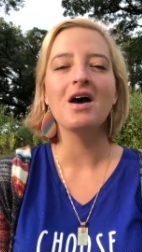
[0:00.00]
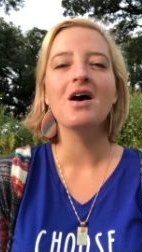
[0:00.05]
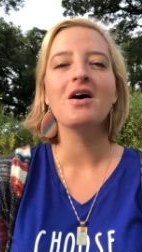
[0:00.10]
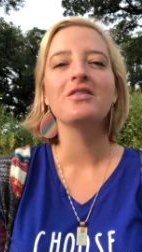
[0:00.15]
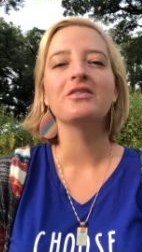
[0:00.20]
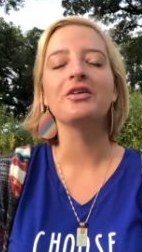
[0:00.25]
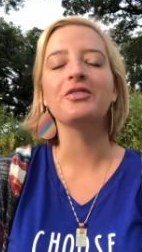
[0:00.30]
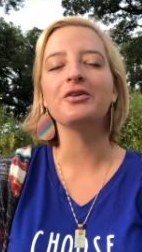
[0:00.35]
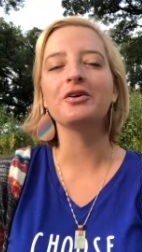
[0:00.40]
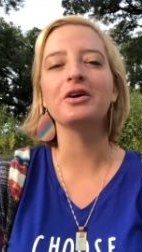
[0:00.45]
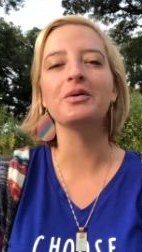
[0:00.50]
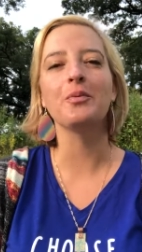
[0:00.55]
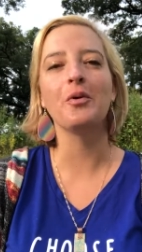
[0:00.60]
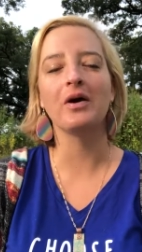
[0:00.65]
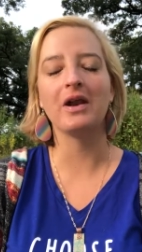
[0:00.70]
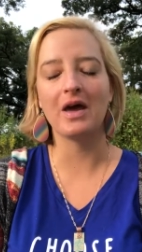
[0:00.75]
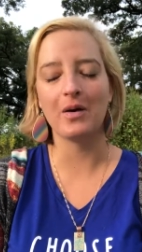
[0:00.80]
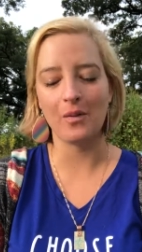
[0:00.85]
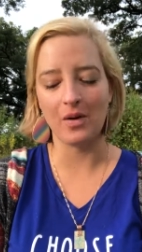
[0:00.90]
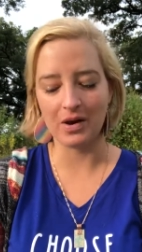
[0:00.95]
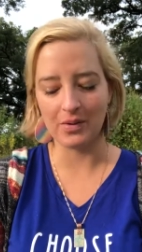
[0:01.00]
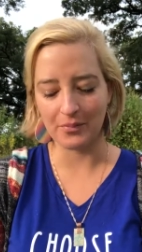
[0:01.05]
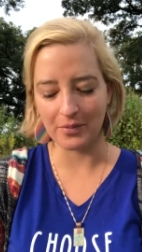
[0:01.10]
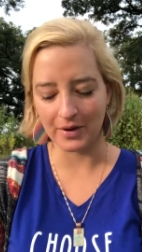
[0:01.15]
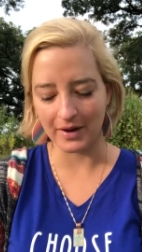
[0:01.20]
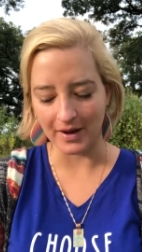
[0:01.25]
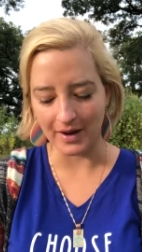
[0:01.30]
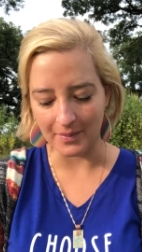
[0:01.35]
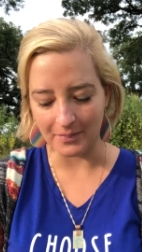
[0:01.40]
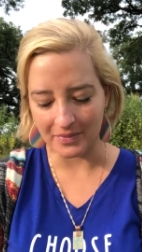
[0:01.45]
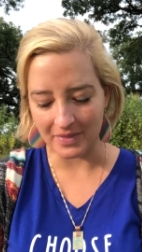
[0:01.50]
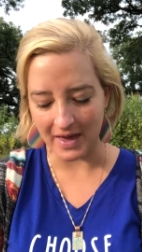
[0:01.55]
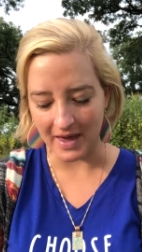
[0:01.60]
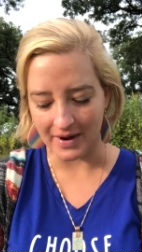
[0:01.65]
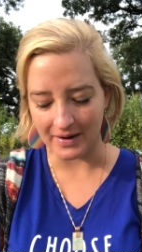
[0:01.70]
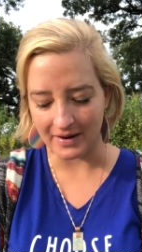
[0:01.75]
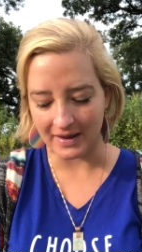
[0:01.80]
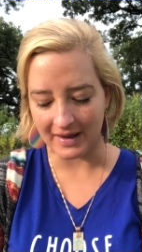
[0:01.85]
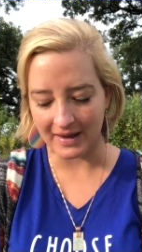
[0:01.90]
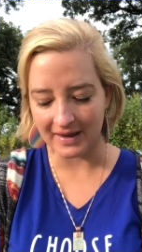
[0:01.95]
The third point I want to bring up
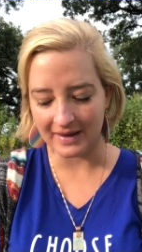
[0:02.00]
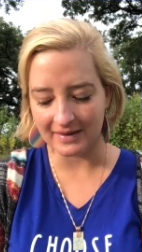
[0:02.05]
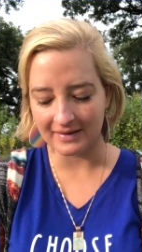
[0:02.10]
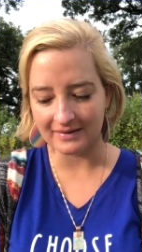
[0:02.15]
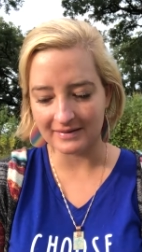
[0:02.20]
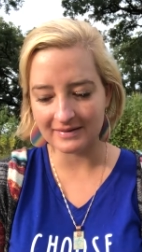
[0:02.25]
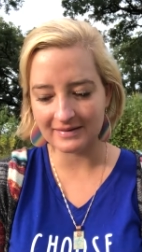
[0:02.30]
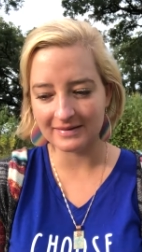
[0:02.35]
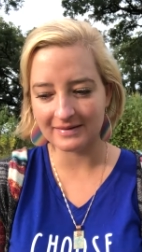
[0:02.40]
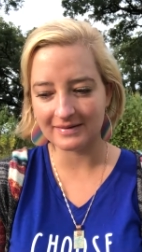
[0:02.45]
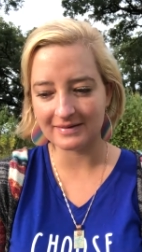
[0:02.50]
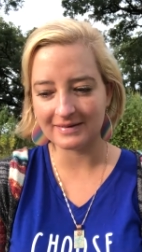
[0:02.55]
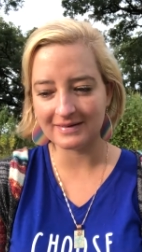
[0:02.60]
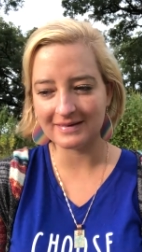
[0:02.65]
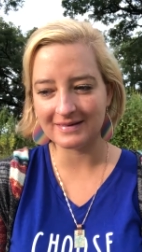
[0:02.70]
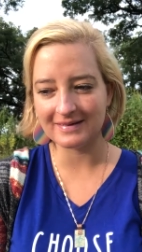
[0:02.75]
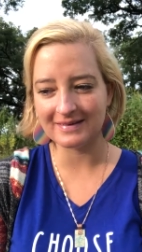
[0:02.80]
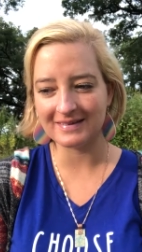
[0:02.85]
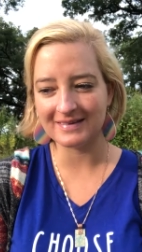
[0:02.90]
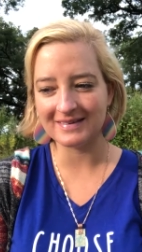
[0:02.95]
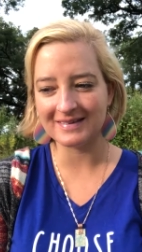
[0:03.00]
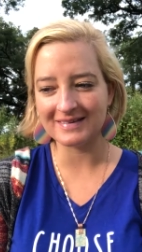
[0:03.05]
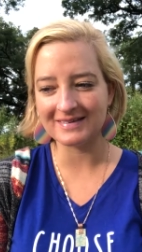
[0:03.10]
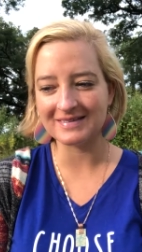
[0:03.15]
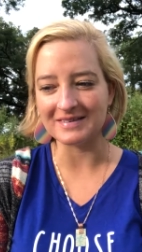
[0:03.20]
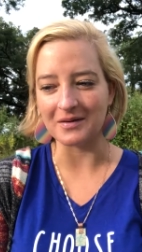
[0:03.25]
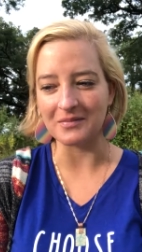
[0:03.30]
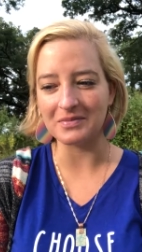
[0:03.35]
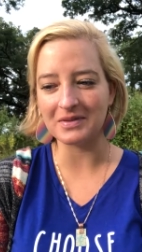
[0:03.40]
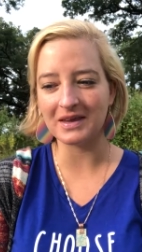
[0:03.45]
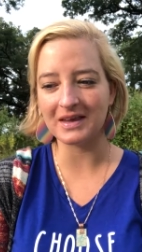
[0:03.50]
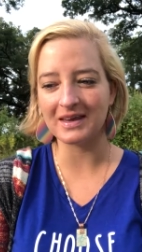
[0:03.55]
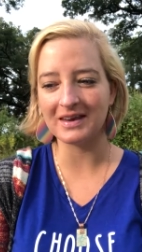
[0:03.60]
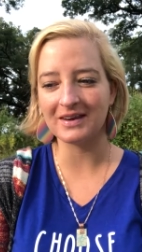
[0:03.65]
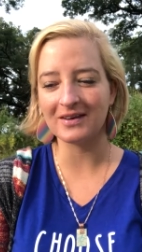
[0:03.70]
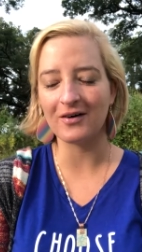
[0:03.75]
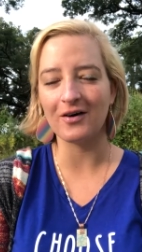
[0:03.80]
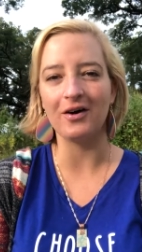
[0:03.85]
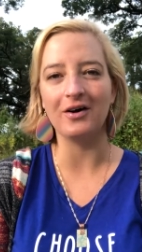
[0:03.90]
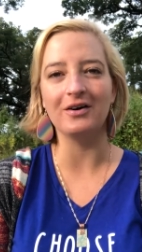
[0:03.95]
then is
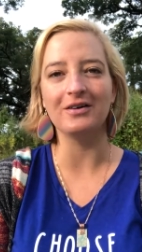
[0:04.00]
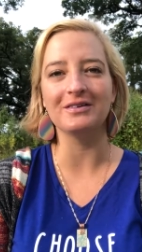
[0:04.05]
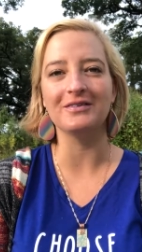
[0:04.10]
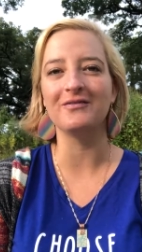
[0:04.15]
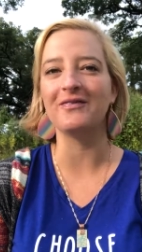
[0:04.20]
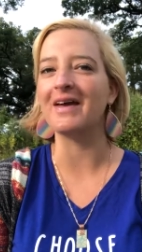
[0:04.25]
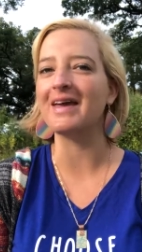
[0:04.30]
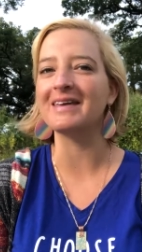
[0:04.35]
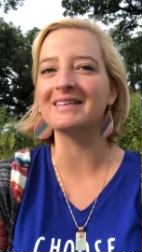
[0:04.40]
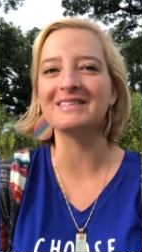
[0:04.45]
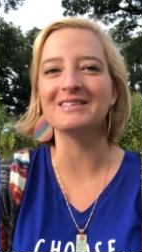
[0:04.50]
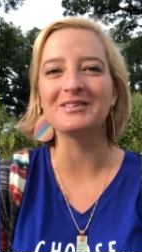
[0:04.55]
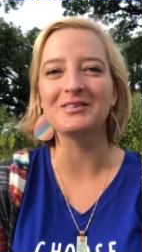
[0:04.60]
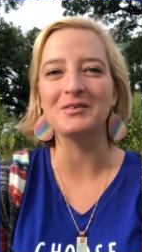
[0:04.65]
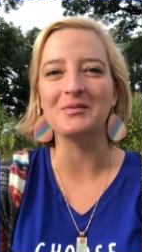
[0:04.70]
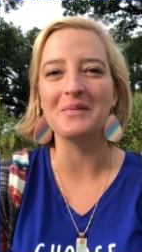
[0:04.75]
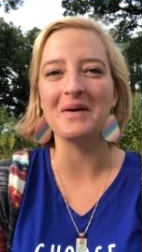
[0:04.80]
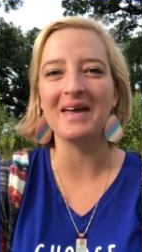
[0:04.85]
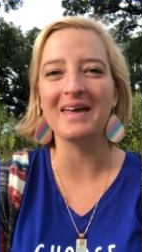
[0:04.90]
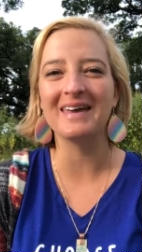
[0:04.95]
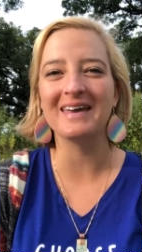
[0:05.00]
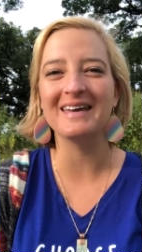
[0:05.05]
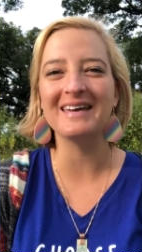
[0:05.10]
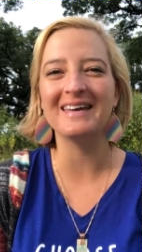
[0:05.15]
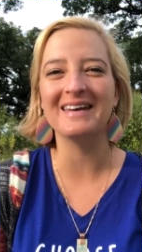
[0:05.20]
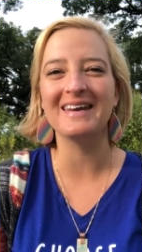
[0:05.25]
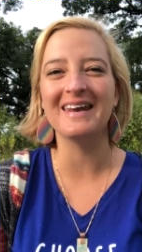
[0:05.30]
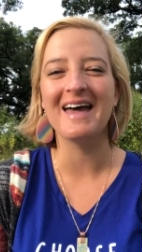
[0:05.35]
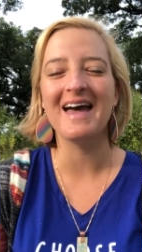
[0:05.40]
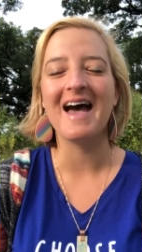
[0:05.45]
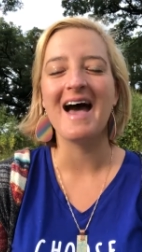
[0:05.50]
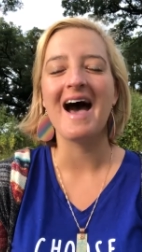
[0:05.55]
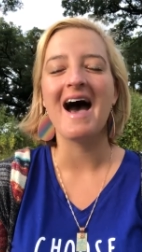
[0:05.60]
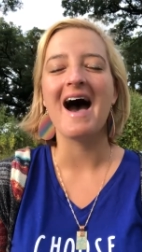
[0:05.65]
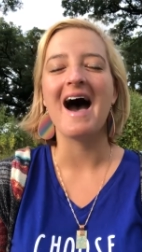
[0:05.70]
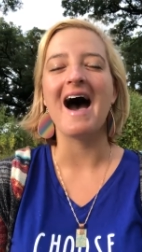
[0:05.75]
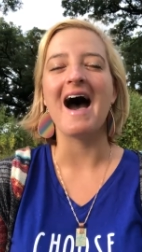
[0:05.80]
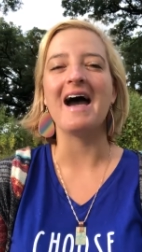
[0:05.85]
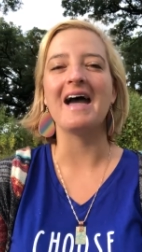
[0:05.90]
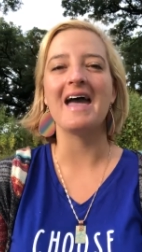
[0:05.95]
something called fake it till you make it.
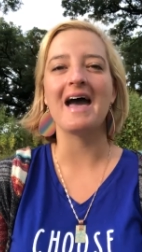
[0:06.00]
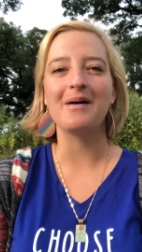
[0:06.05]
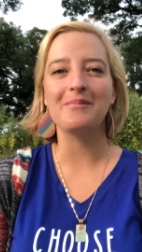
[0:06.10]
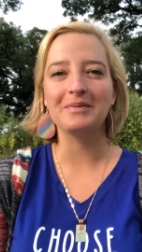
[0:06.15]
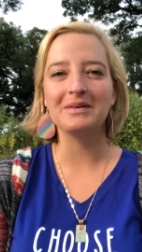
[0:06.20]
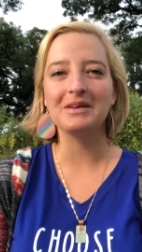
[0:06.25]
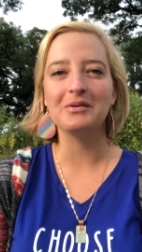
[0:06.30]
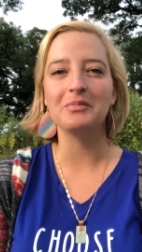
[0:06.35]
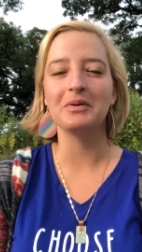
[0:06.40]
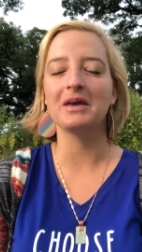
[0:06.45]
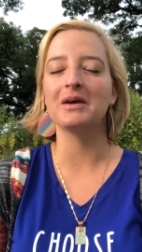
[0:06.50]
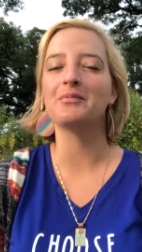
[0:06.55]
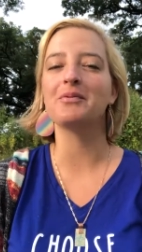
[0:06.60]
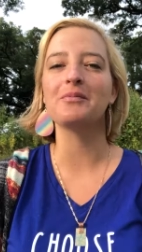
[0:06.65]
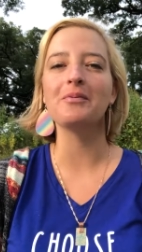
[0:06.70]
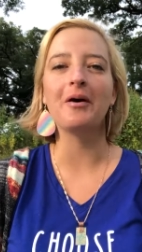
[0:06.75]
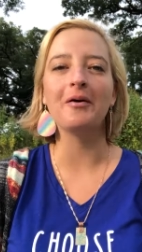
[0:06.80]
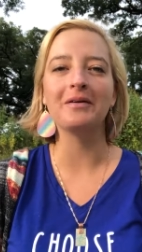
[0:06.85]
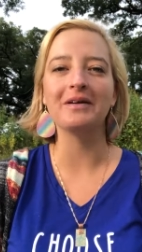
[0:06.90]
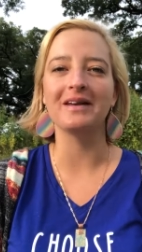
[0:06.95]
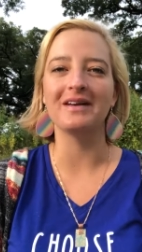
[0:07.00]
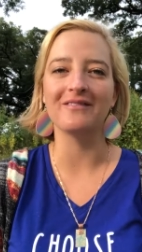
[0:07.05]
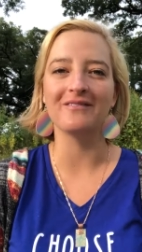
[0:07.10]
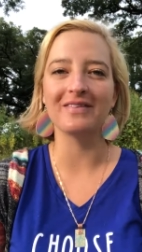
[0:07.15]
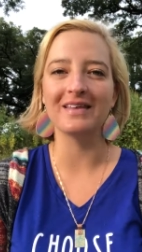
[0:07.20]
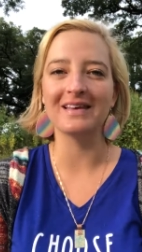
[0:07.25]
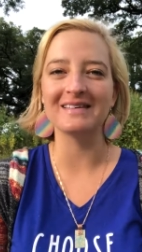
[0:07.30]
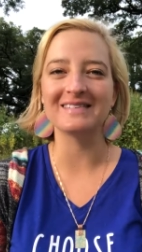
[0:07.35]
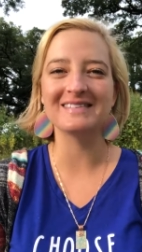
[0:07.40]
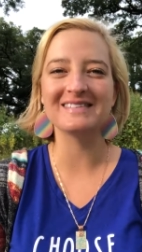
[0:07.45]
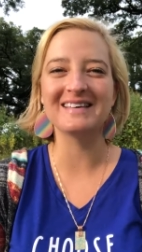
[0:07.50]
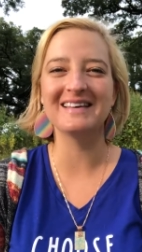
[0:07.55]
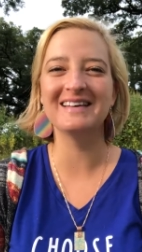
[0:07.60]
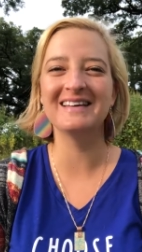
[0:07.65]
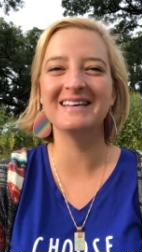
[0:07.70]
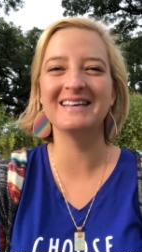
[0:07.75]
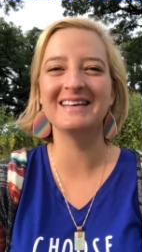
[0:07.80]
I happen to be a proponent of this.